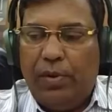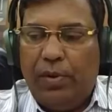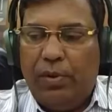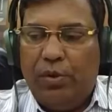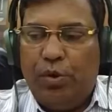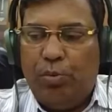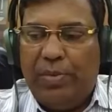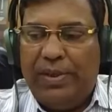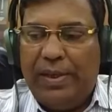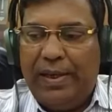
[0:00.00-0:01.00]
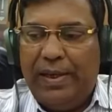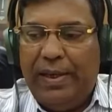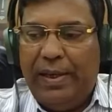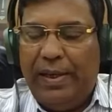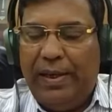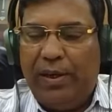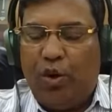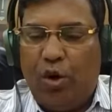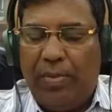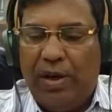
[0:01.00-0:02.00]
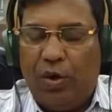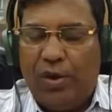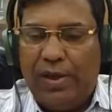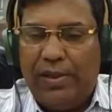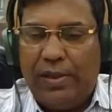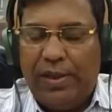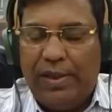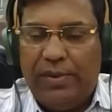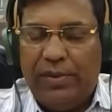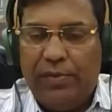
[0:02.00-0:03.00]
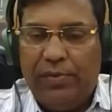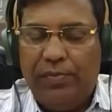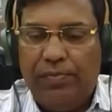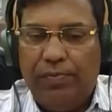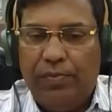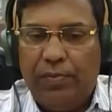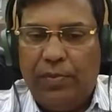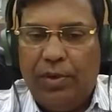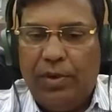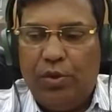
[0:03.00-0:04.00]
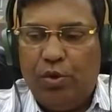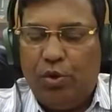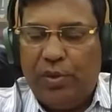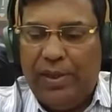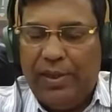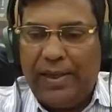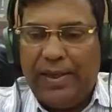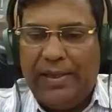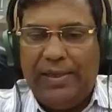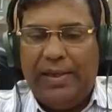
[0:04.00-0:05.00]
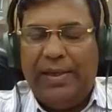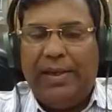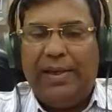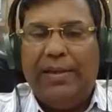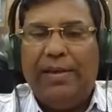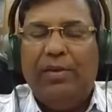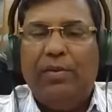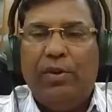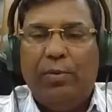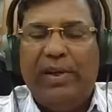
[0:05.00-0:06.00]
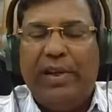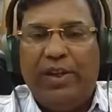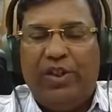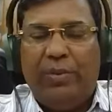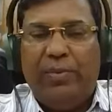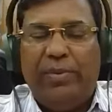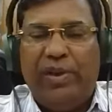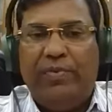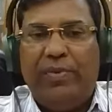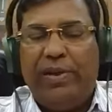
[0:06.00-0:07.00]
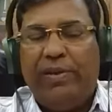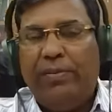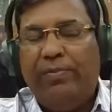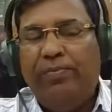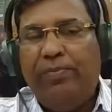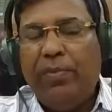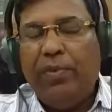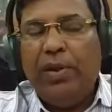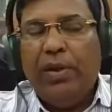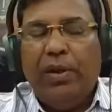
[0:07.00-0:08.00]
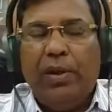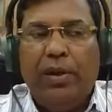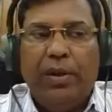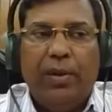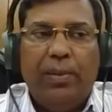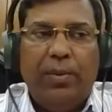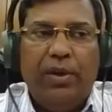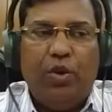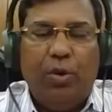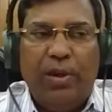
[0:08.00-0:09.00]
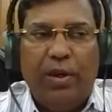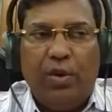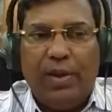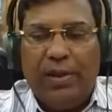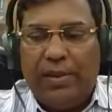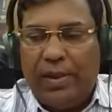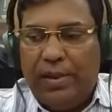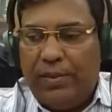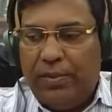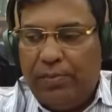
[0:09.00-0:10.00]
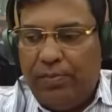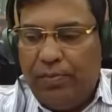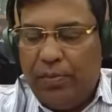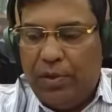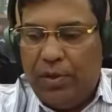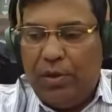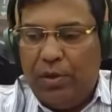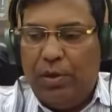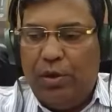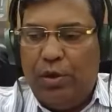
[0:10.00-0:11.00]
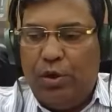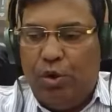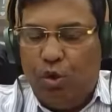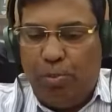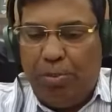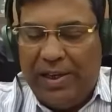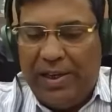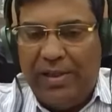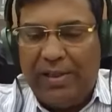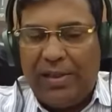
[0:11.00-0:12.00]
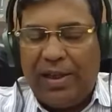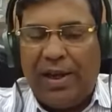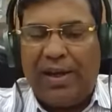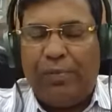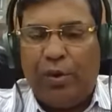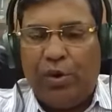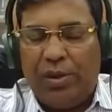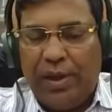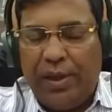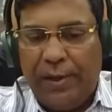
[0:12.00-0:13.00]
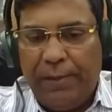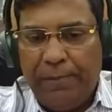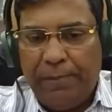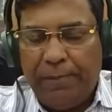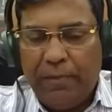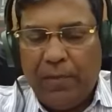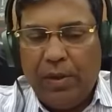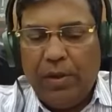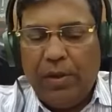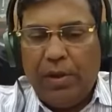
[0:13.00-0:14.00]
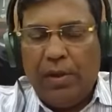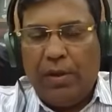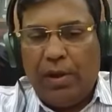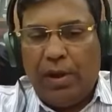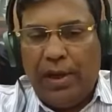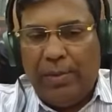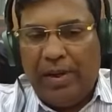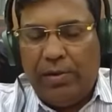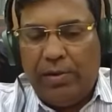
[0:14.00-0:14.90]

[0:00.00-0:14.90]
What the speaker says: So basically, in common law countries, it is not only the case in India, nomenclature may be different. In common law countries, two pleadings are for the claimant